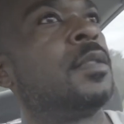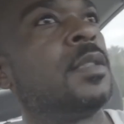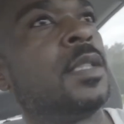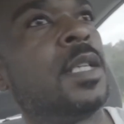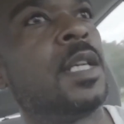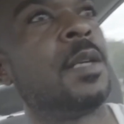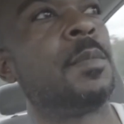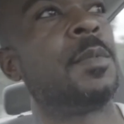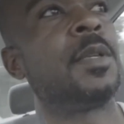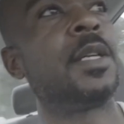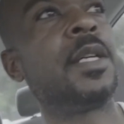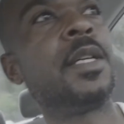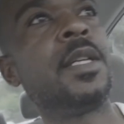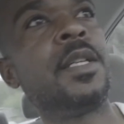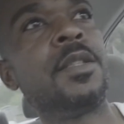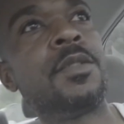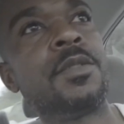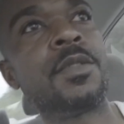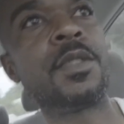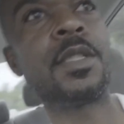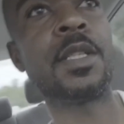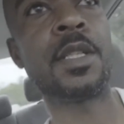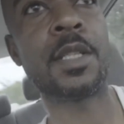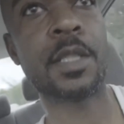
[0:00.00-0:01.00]
I'm not
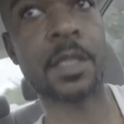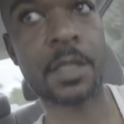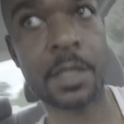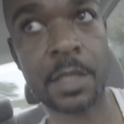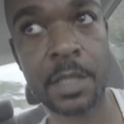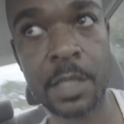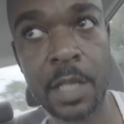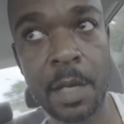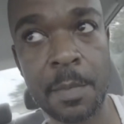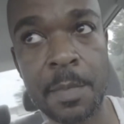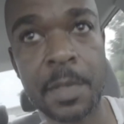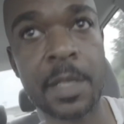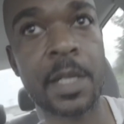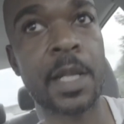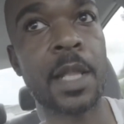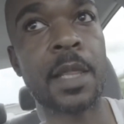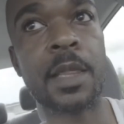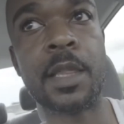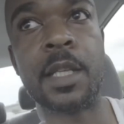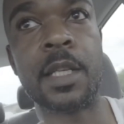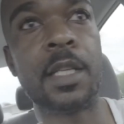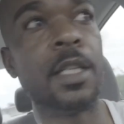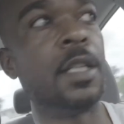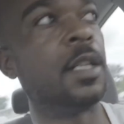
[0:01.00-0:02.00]
interested in shopping
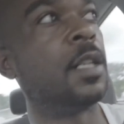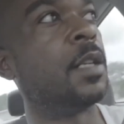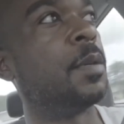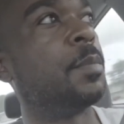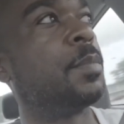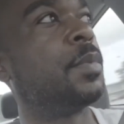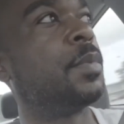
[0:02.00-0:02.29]
at the dump.